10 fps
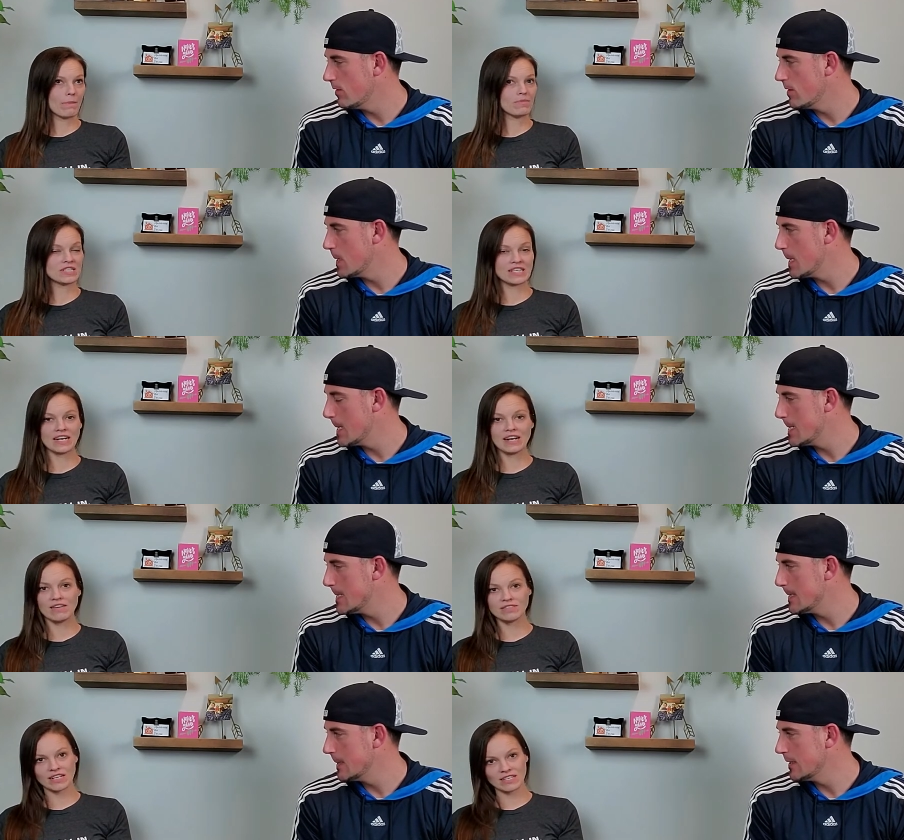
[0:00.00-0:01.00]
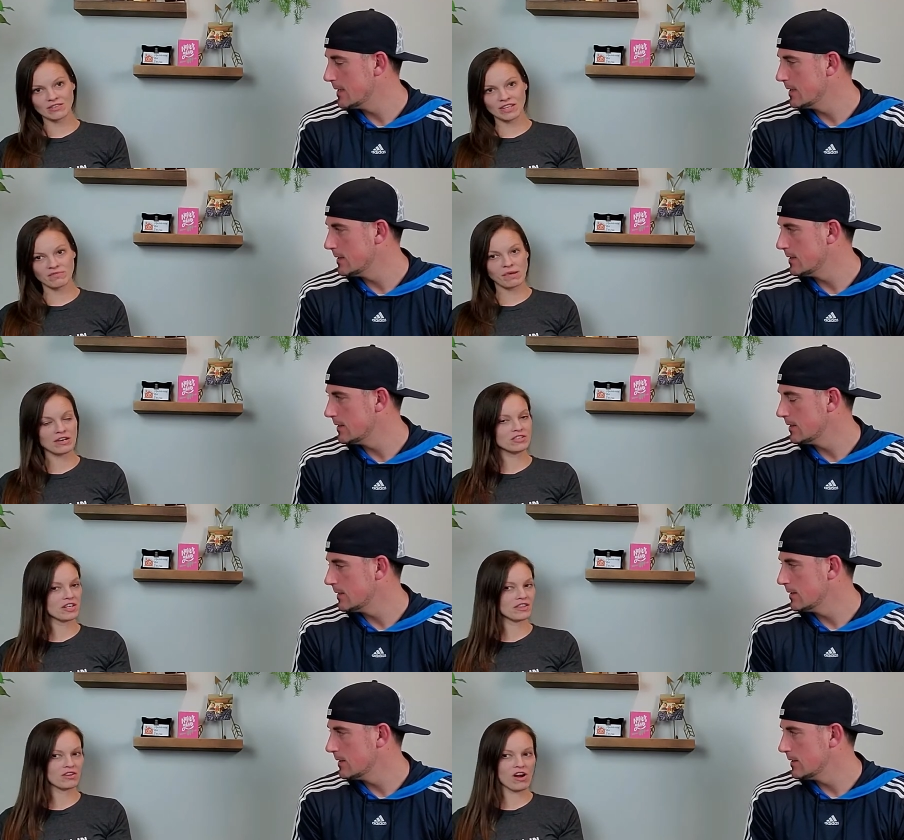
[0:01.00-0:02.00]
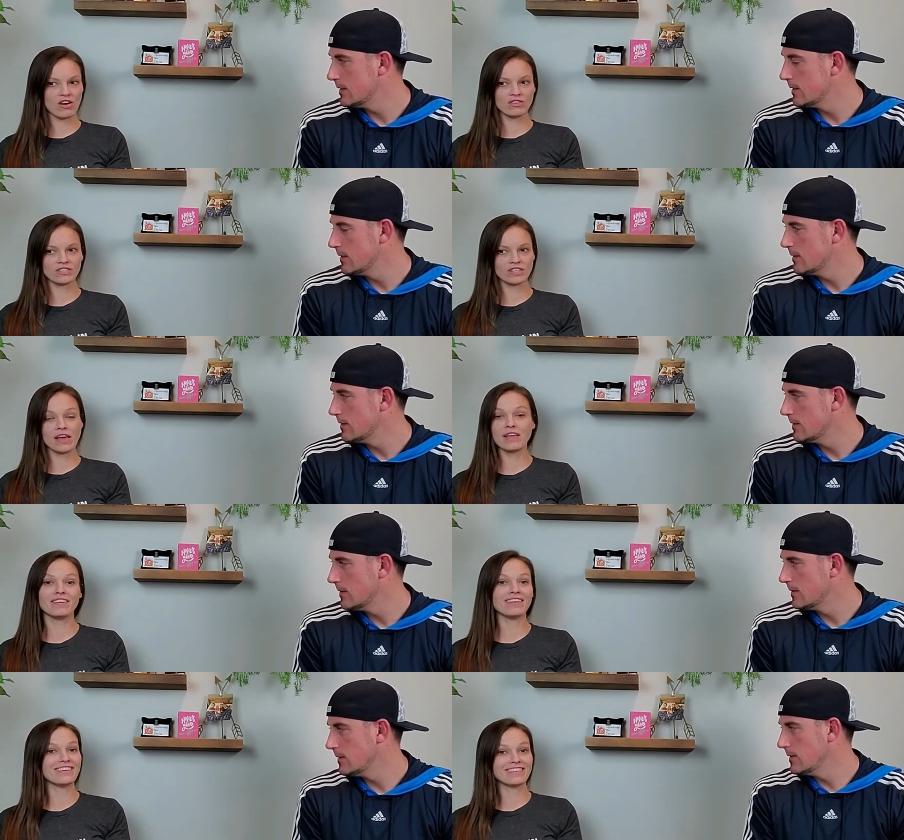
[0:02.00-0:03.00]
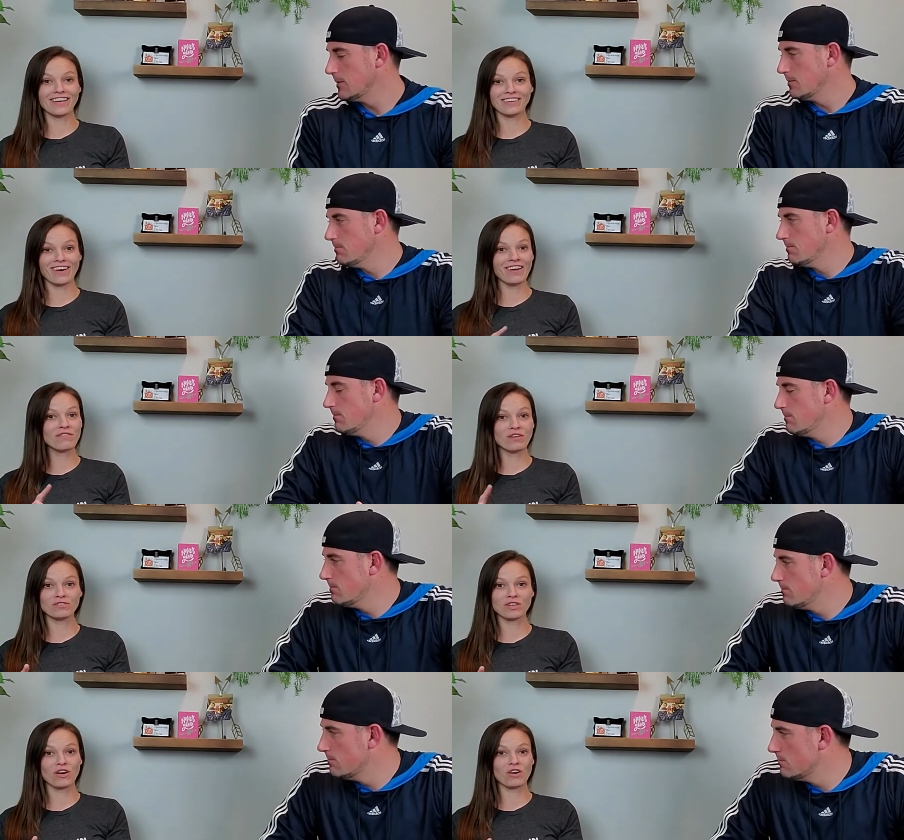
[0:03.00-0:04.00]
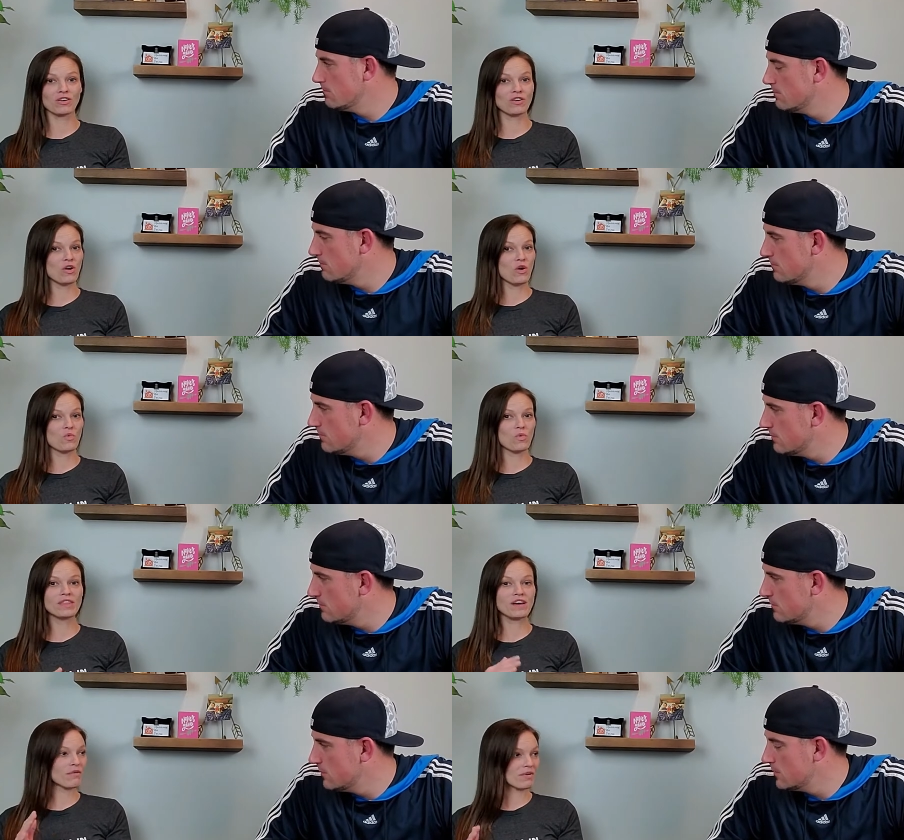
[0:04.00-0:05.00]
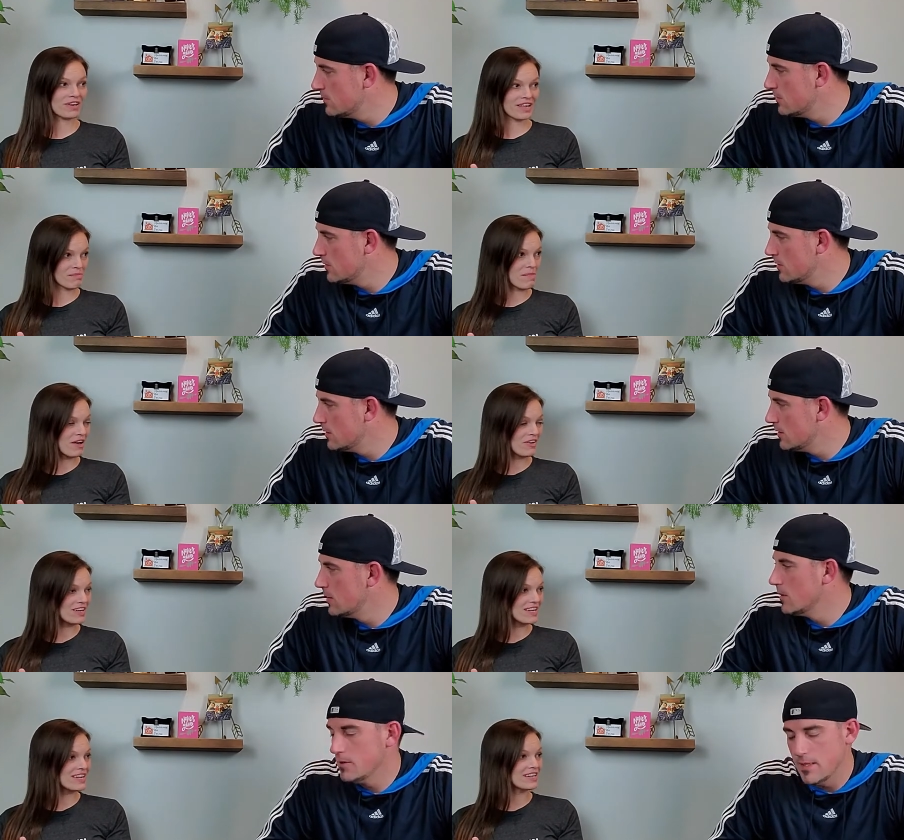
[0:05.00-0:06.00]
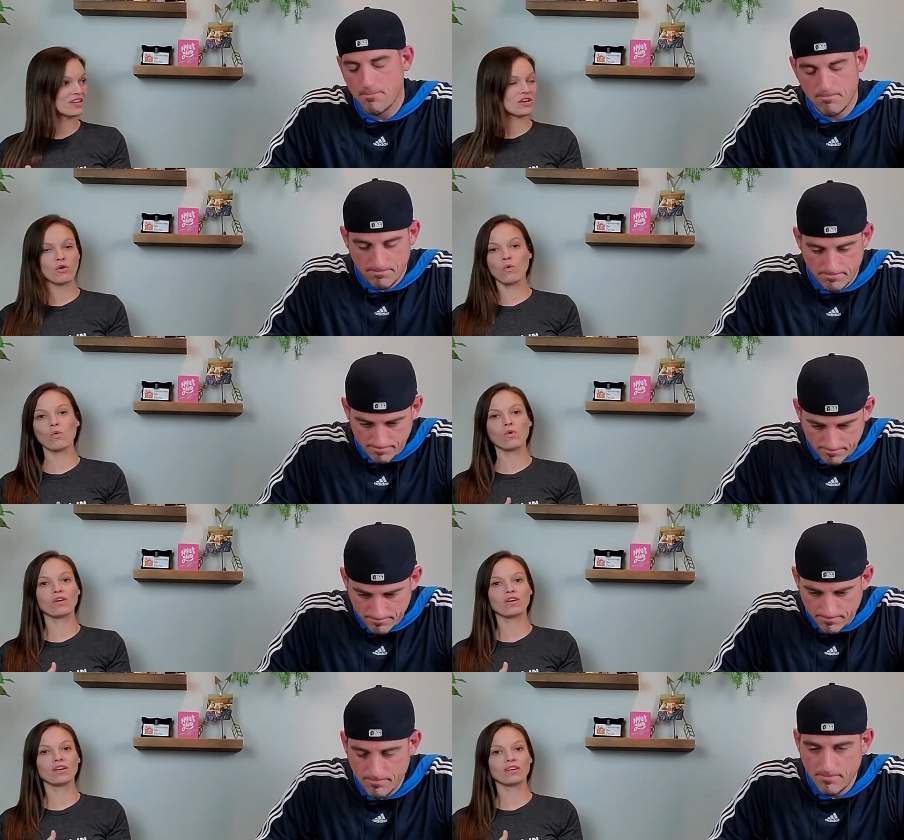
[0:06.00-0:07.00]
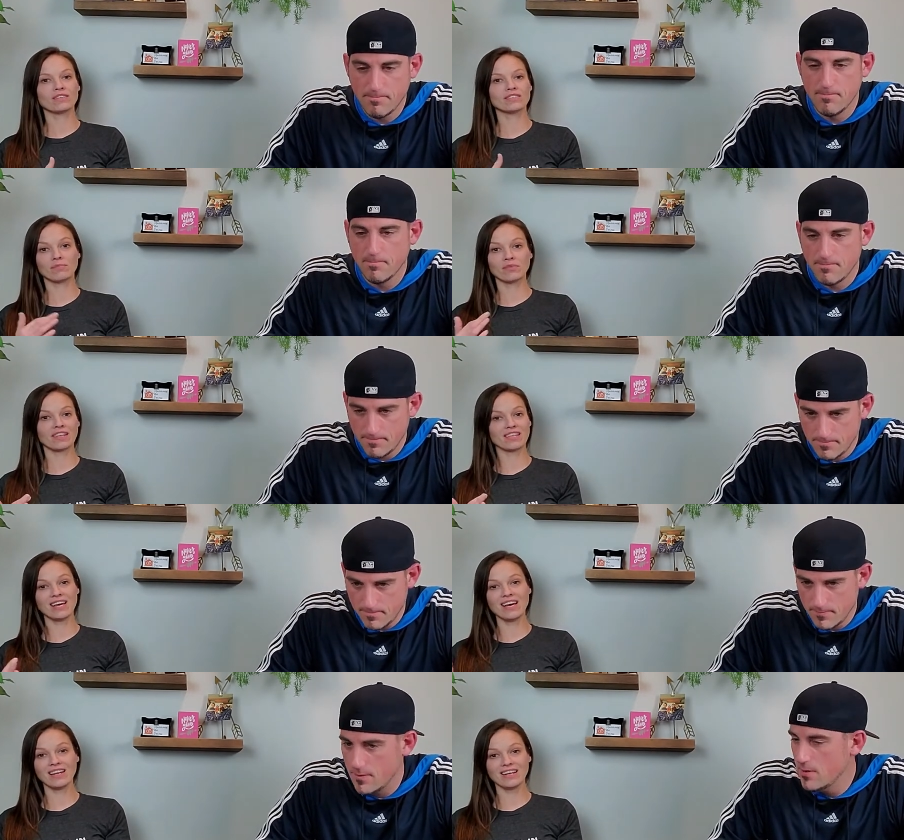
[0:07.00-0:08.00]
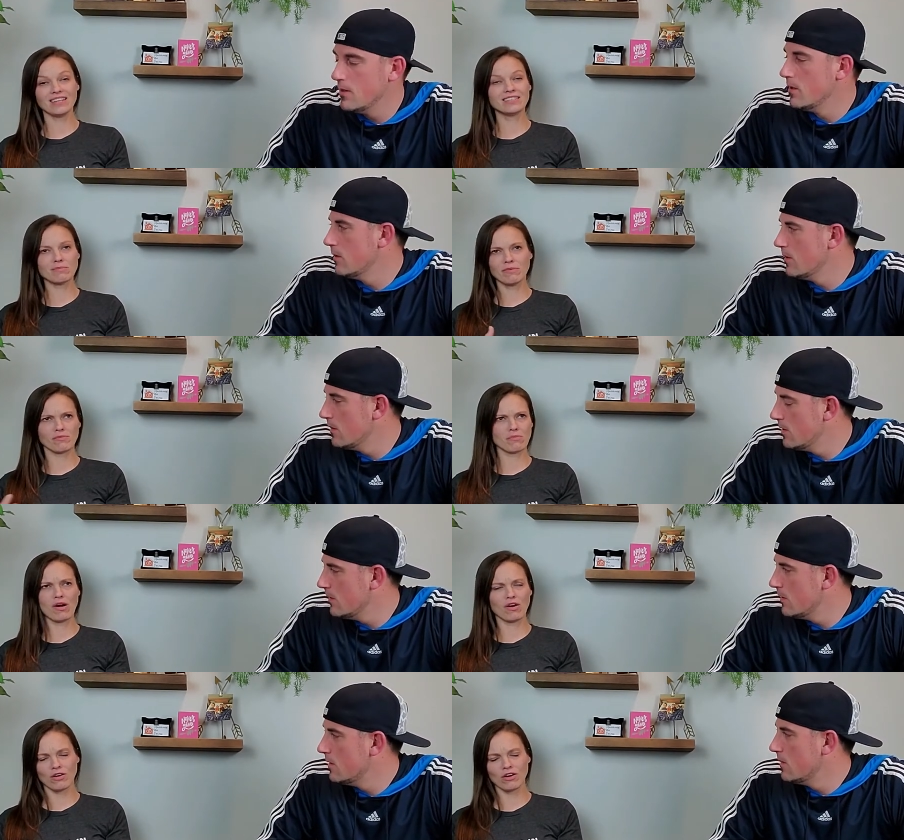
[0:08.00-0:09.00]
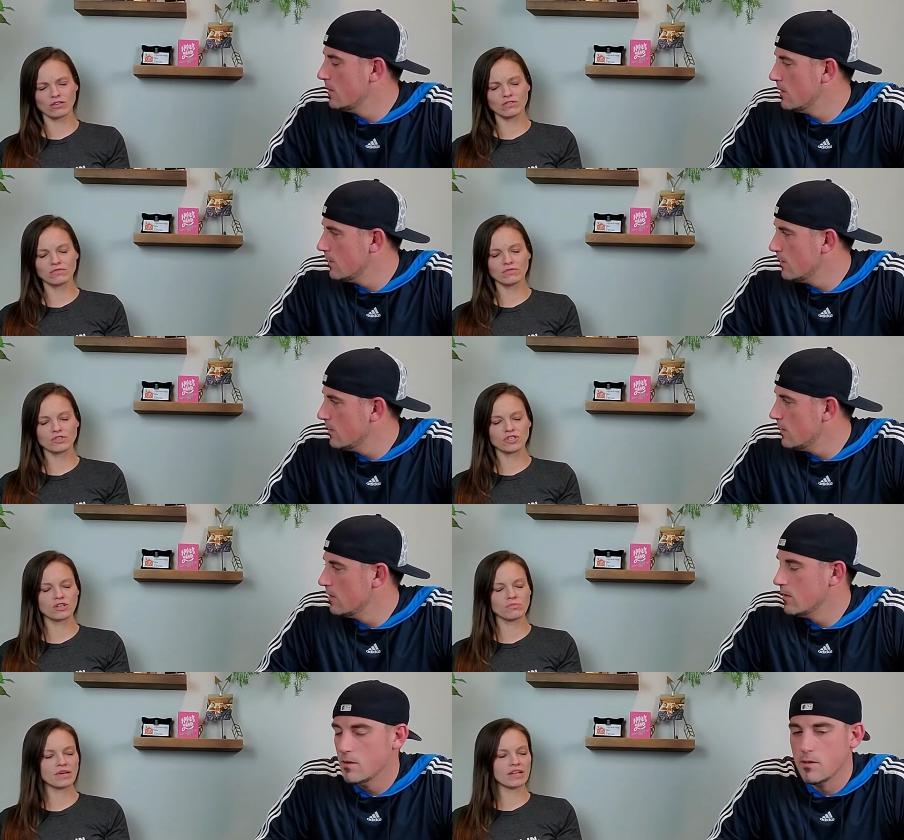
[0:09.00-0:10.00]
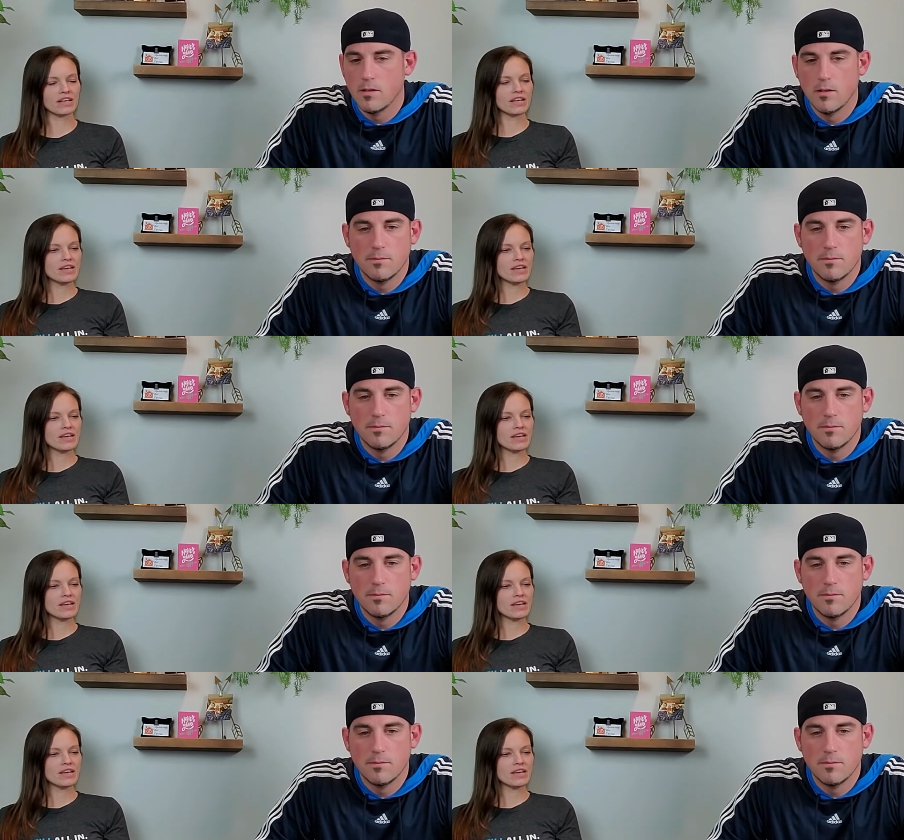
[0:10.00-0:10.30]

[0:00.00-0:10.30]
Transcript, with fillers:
Speaker 1: Decided to have sex outside of marriage and their hearts, and a lot of those are we thought we were going to get married yep. or something like that. And some of them aren't for sure, but